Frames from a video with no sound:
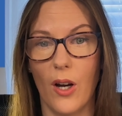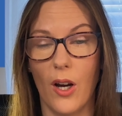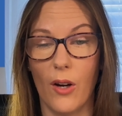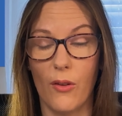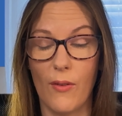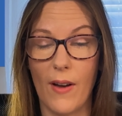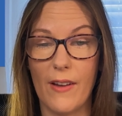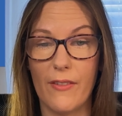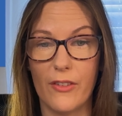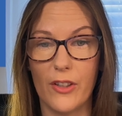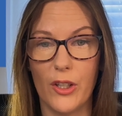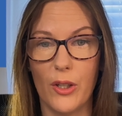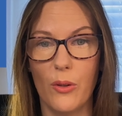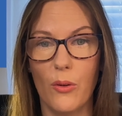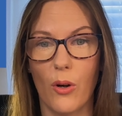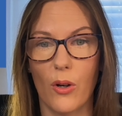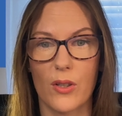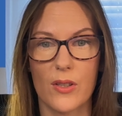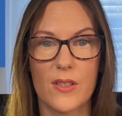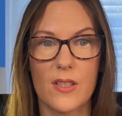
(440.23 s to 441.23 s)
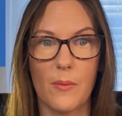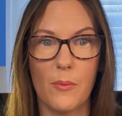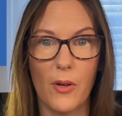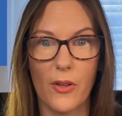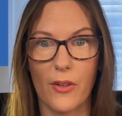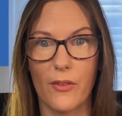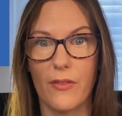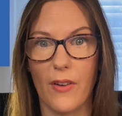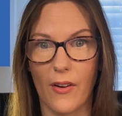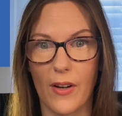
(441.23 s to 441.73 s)
a revenue or some
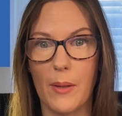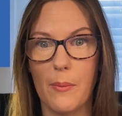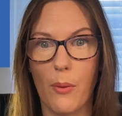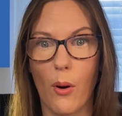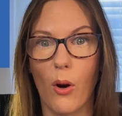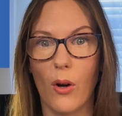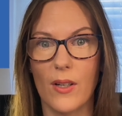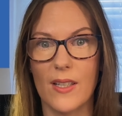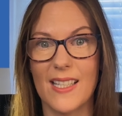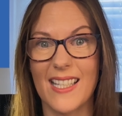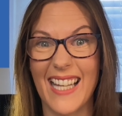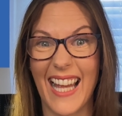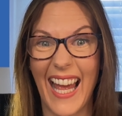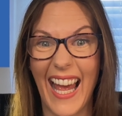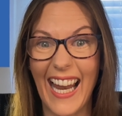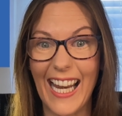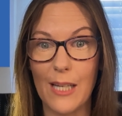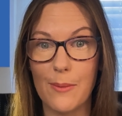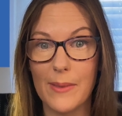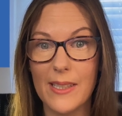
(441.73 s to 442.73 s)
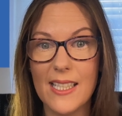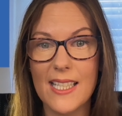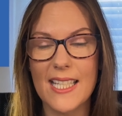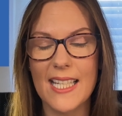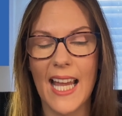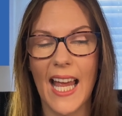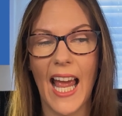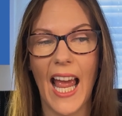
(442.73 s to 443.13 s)
other very important element,